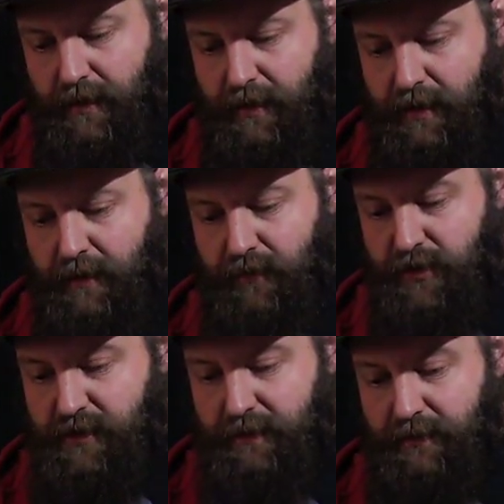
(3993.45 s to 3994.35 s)

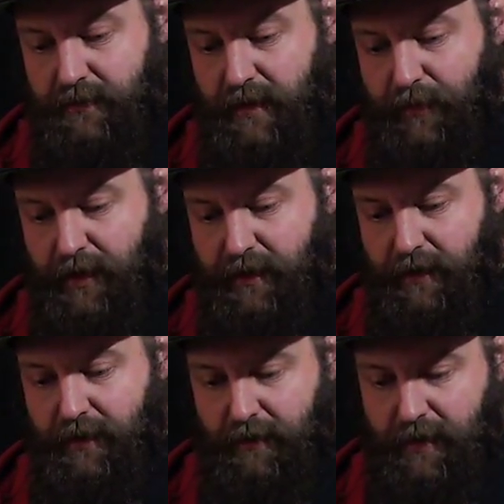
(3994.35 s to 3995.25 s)
Vision, am I
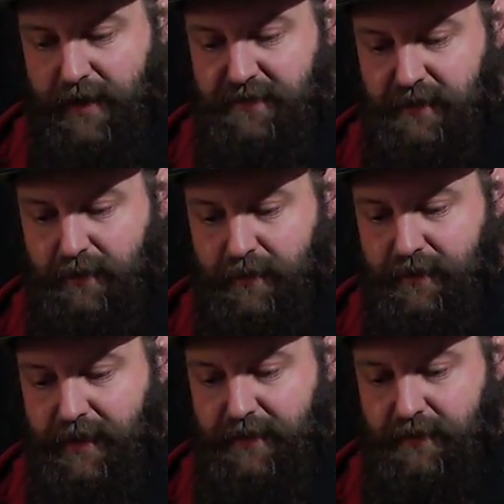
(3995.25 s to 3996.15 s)
going crazy, or
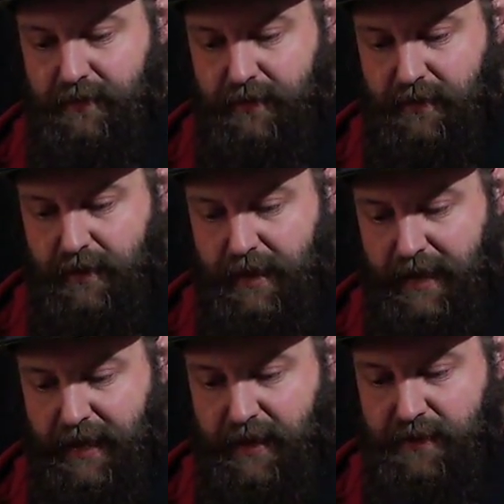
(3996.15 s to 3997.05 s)
did that
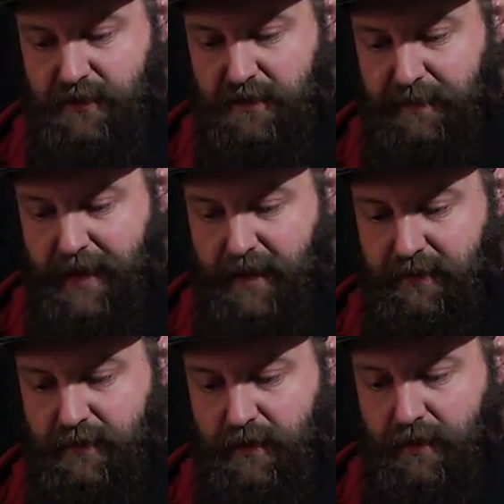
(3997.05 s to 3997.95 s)
air
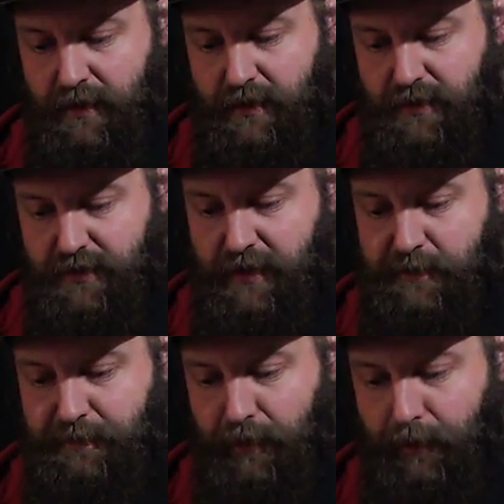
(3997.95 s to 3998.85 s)
spout
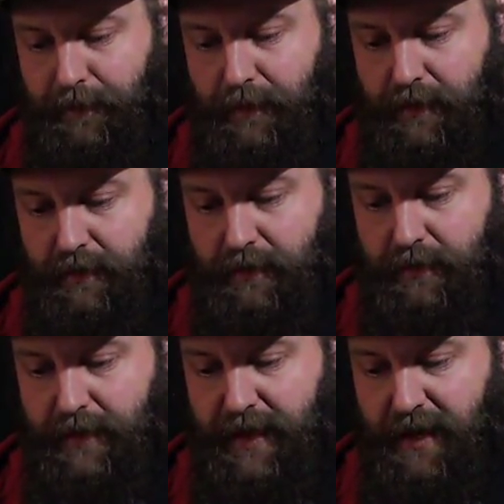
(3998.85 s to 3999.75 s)
just pop
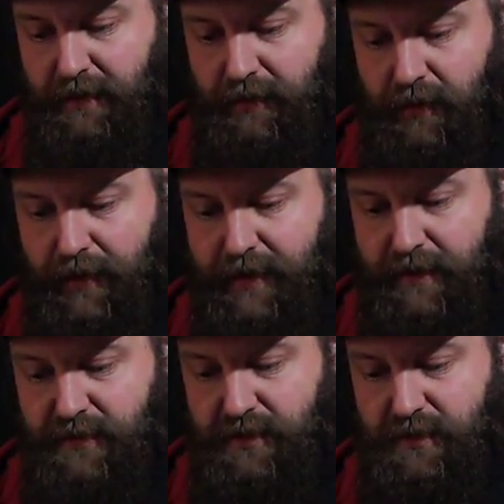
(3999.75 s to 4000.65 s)
out like
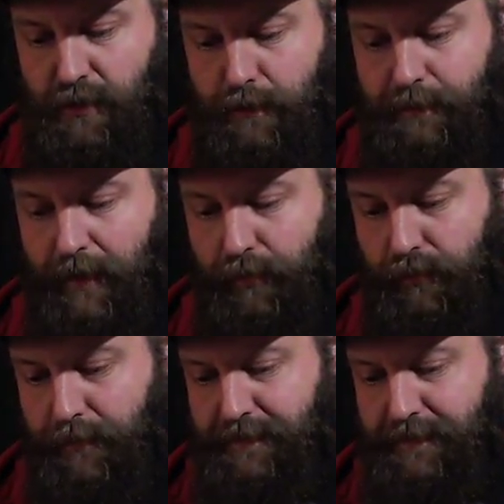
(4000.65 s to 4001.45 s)
a soap bubble?